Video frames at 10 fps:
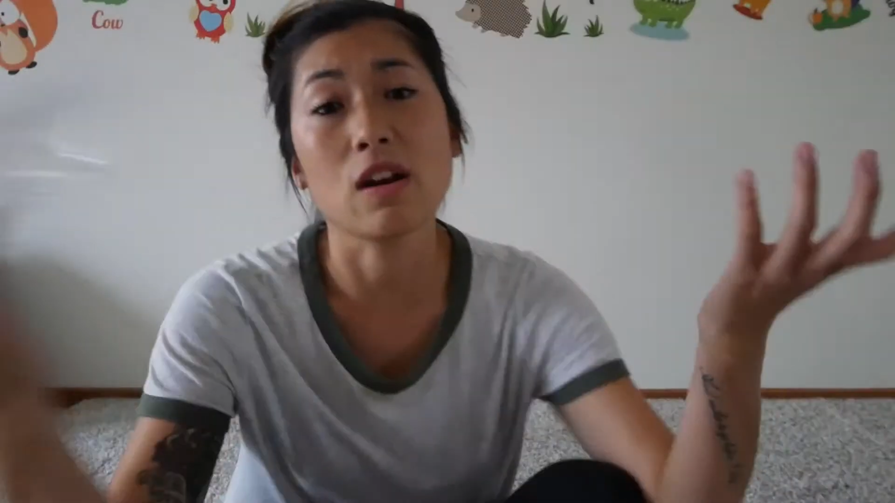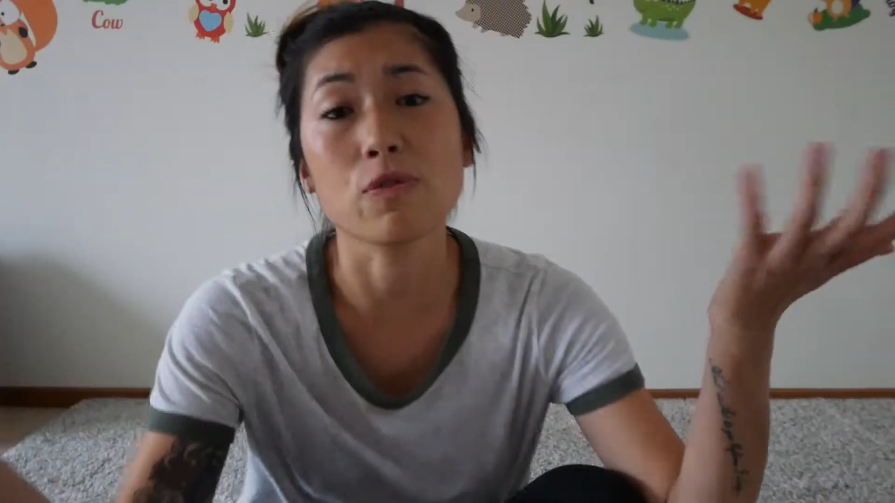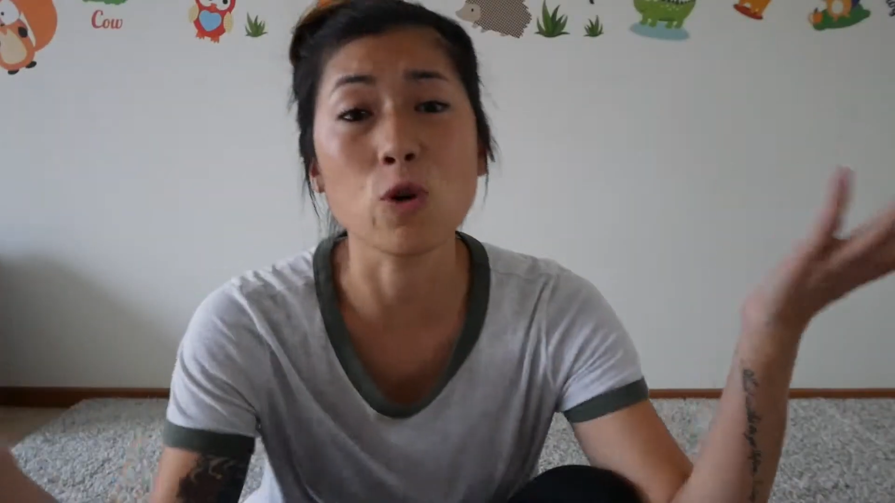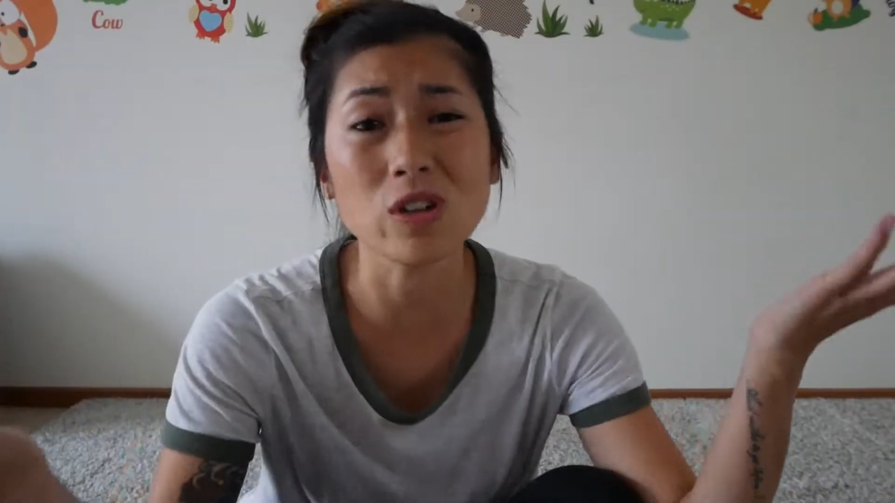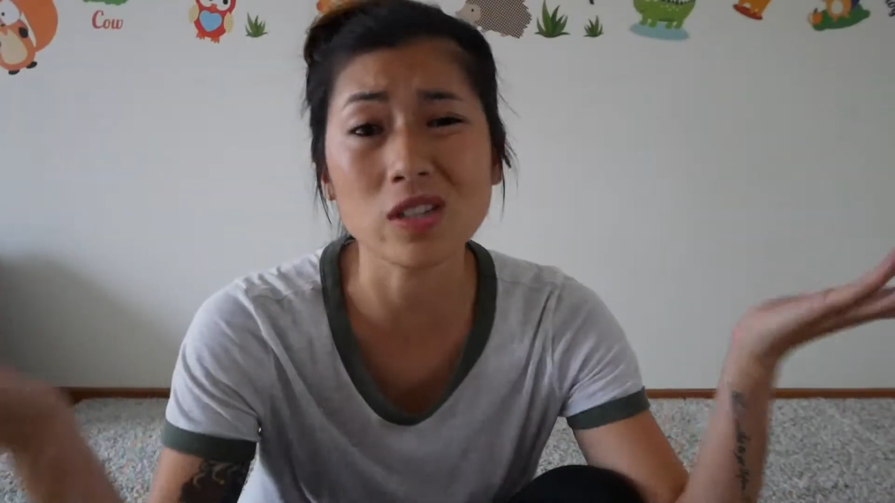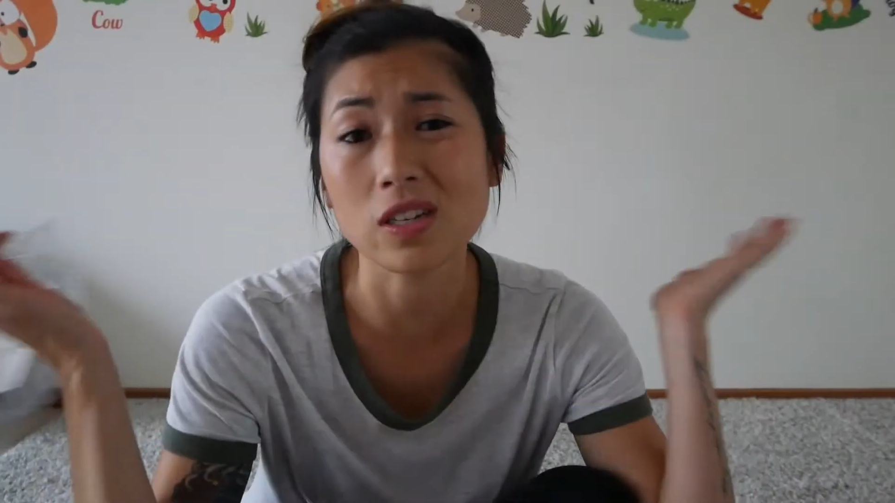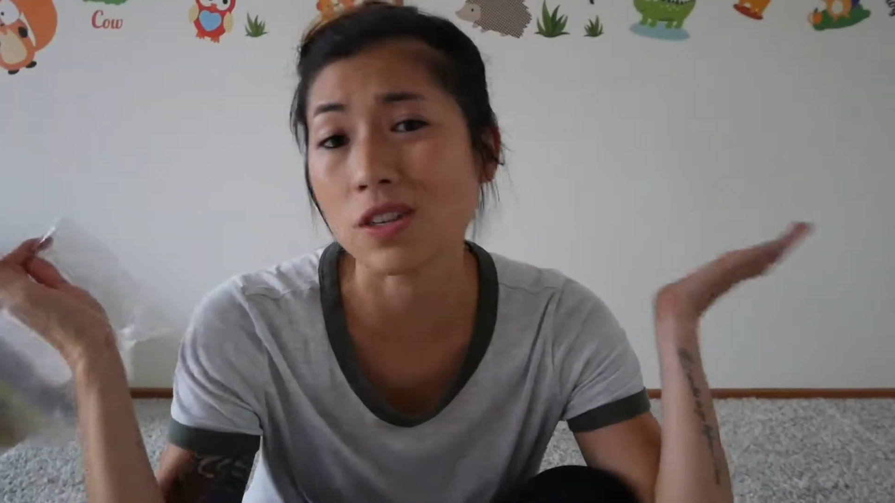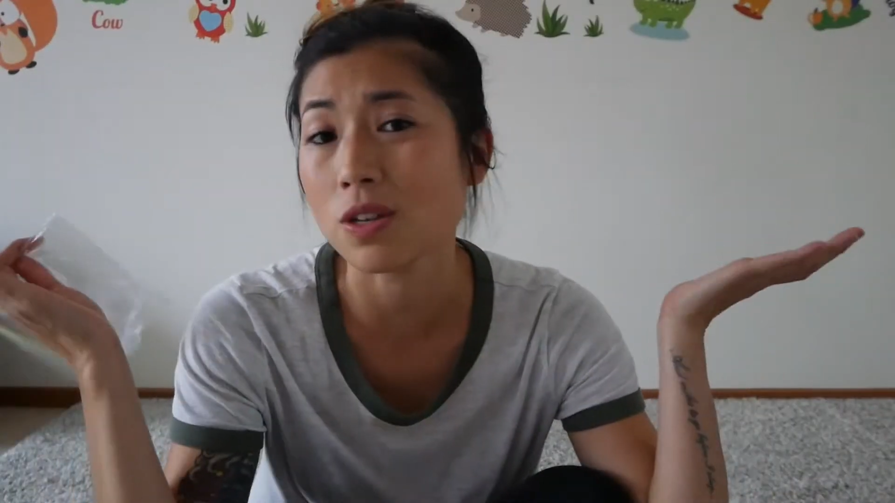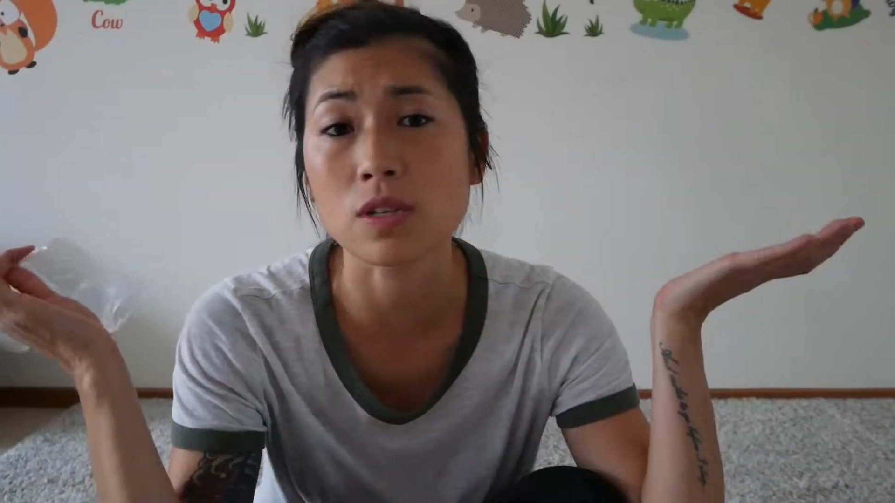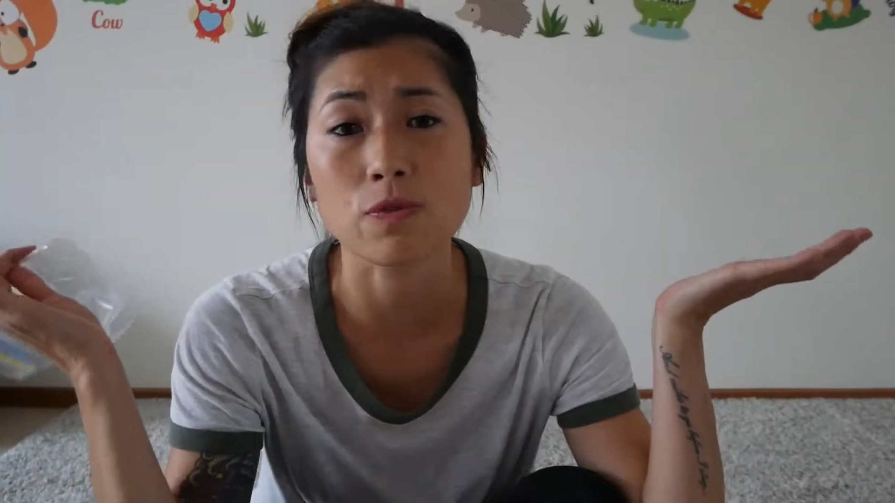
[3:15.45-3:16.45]
And of course you can
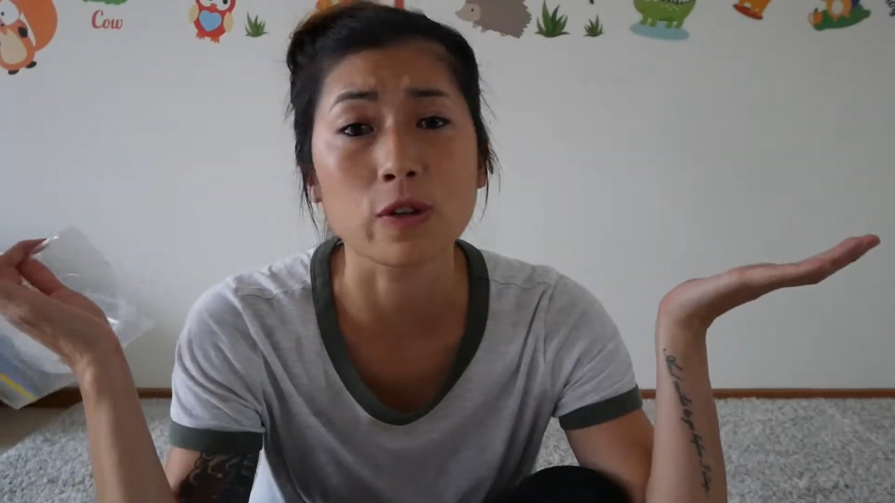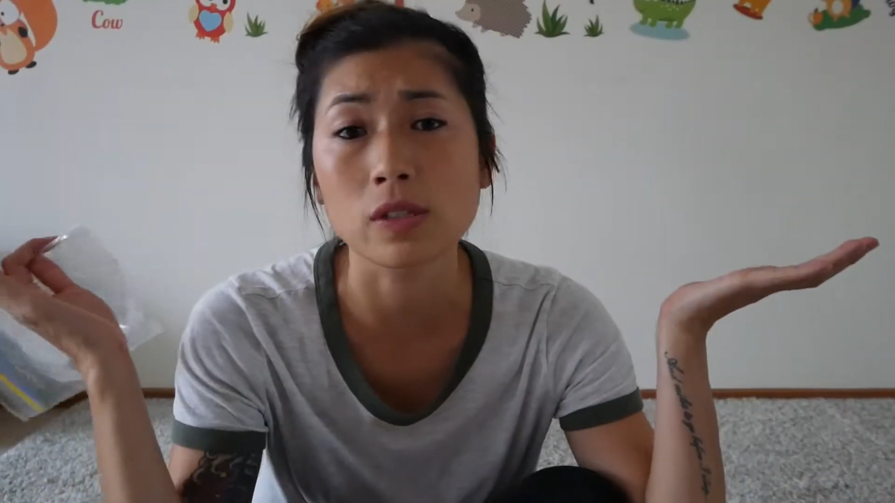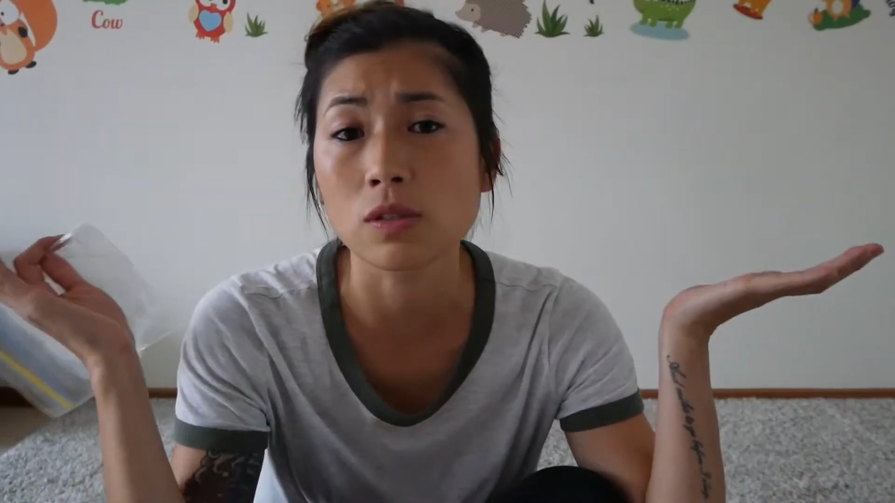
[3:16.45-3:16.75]
use it for its